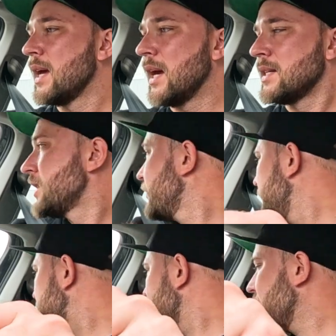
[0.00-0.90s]
I
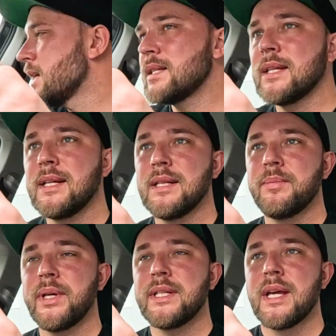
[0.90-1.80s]
squeeze the gas a little
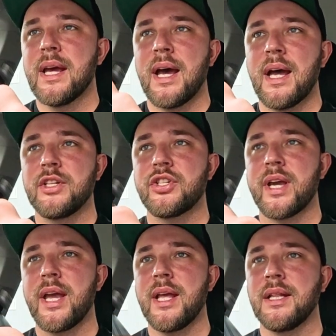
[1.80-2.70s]
bit and
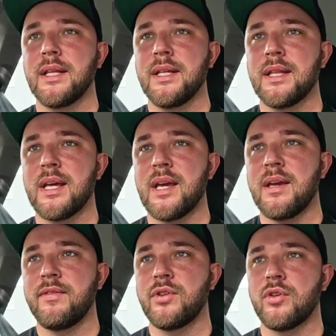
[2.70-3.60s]
gently
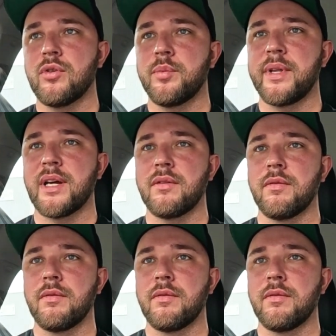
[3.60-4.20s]
lift up the